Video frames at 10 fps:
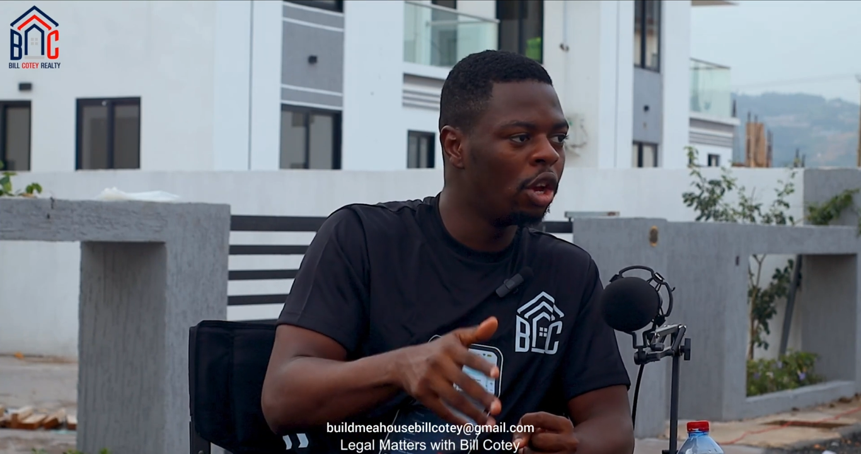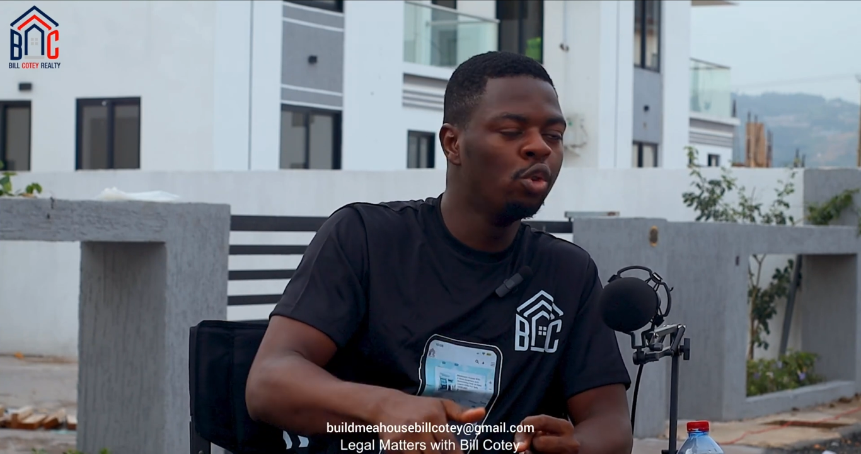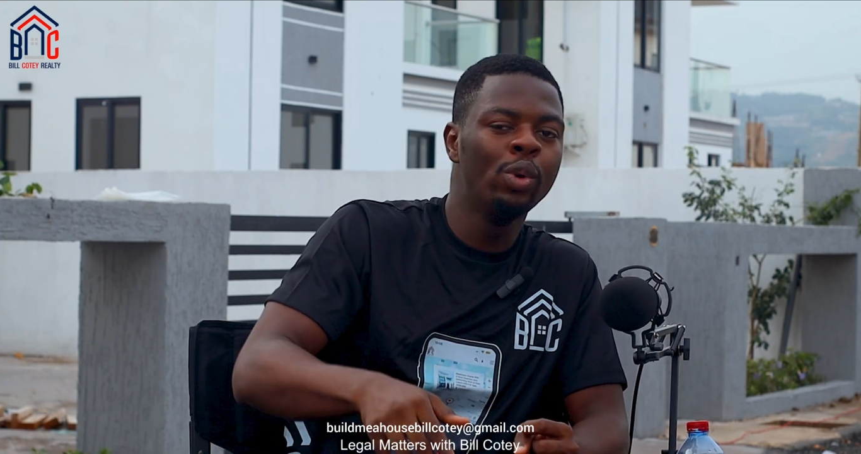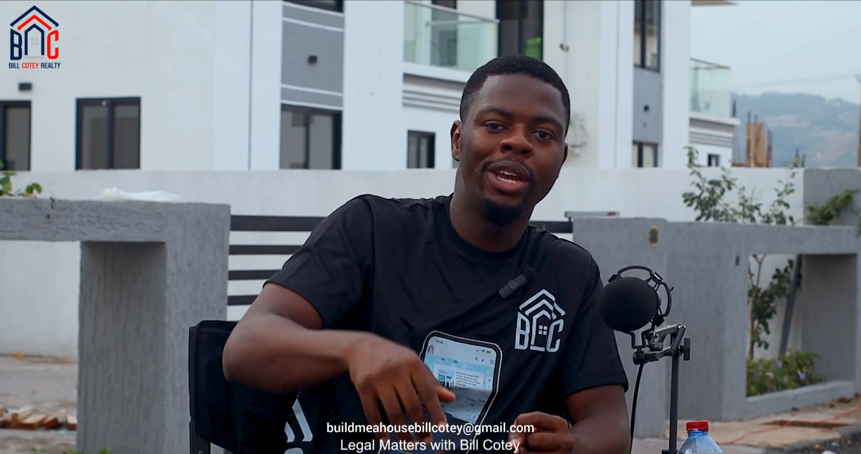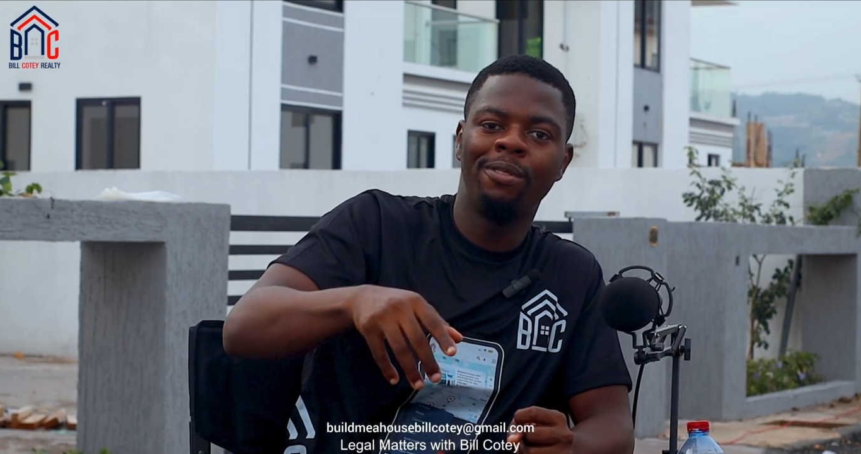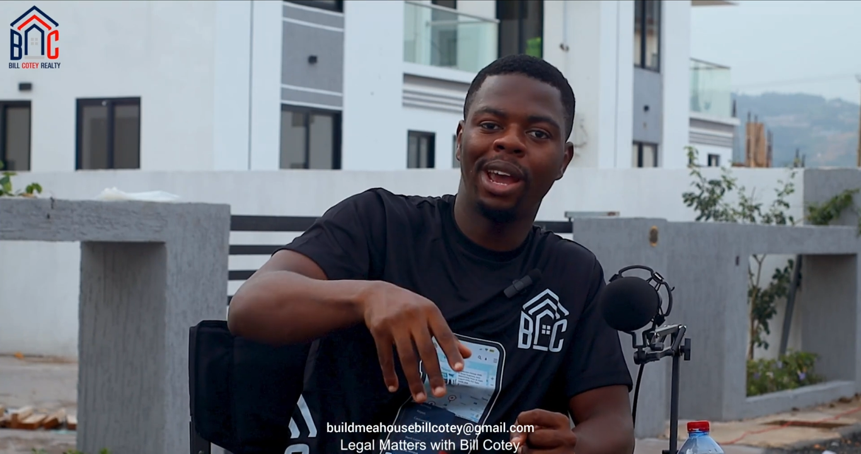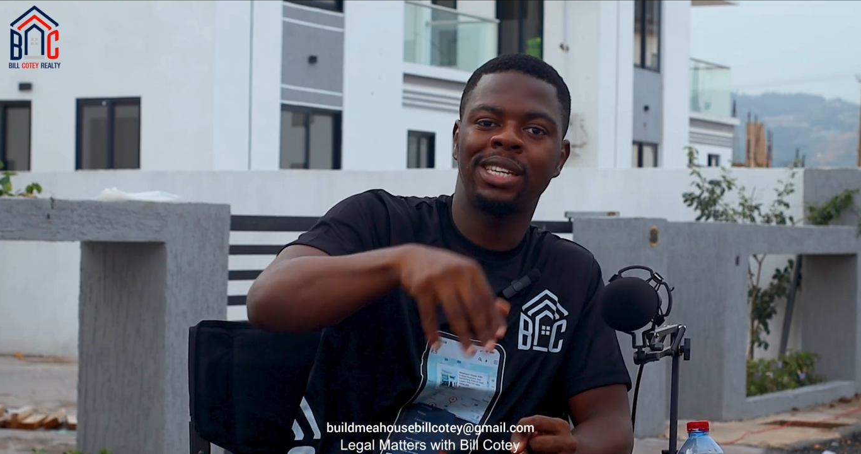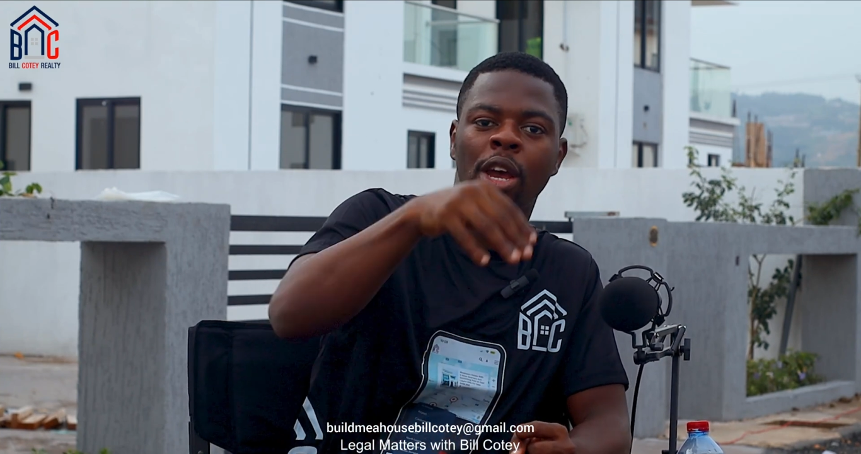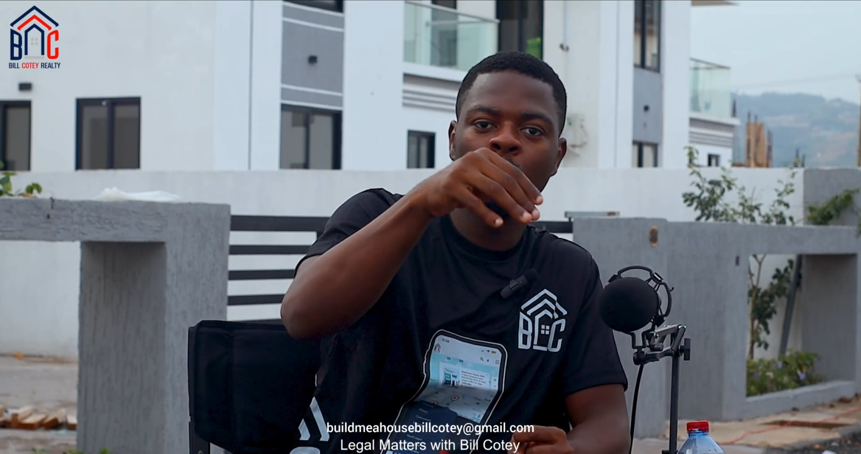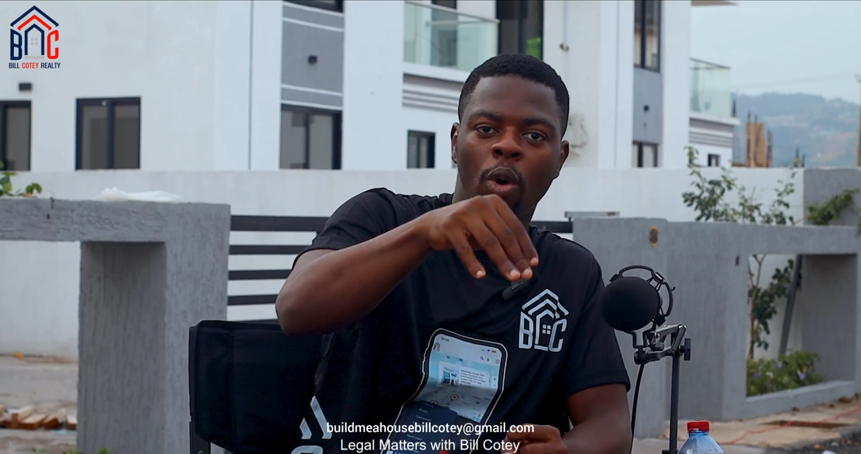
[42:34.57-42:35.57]
You
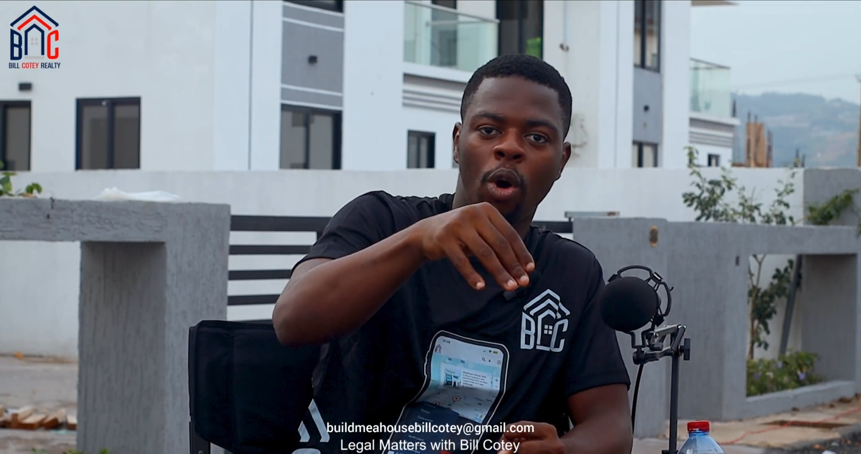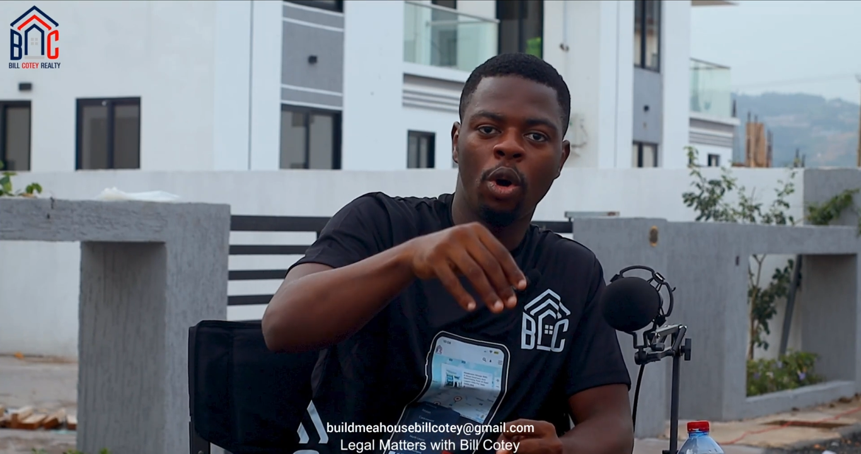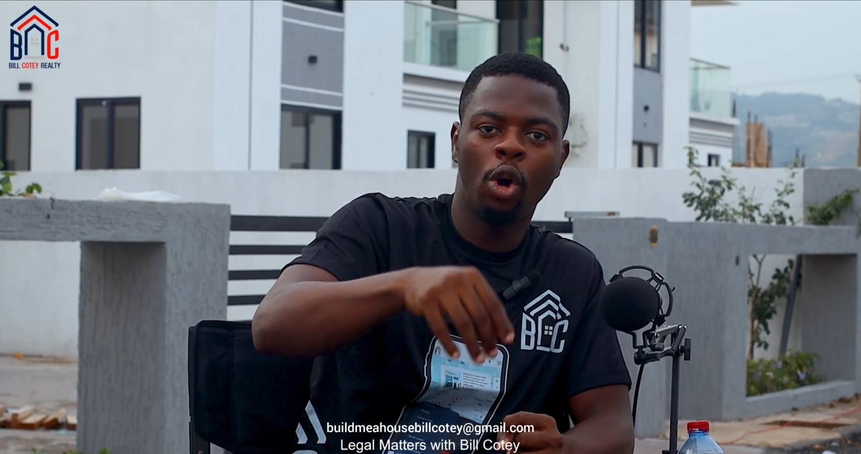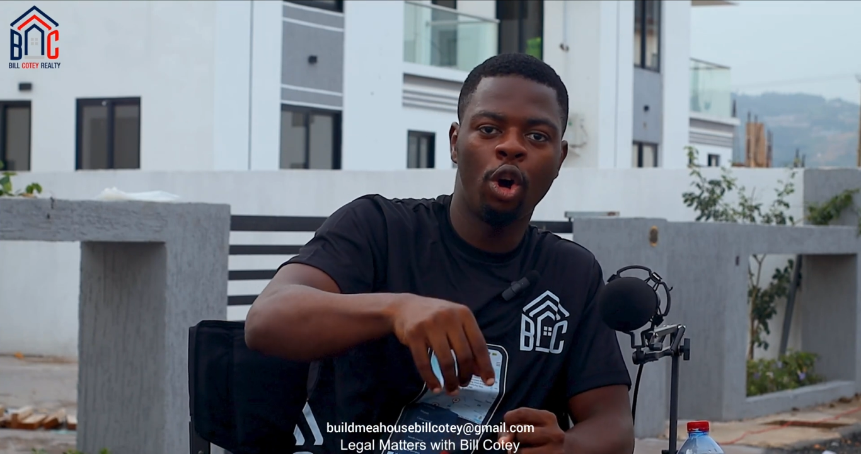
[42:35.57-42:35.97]
erect a wall